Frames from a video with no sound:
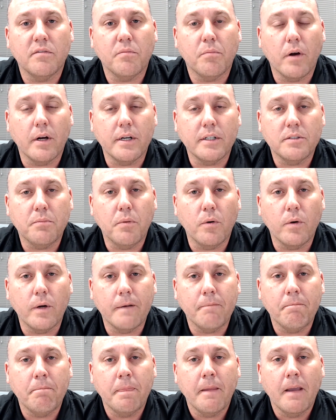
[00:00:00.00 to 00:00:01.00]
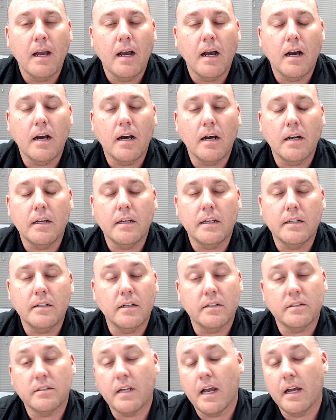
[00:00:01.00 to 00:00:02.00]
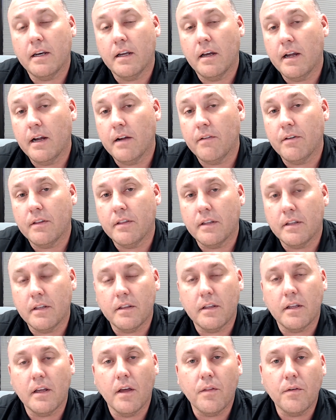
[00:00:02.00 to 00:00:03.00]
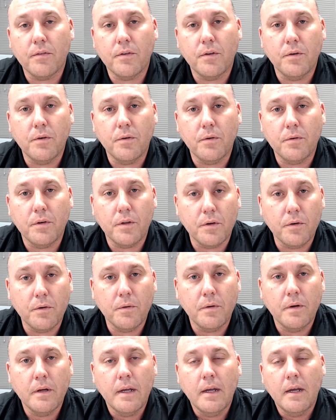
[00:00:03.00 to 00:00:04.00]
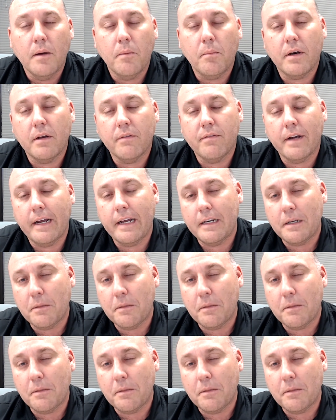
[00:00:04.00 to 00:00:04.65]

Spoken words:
price point, and it does kind of everything that the other two do. But if I had to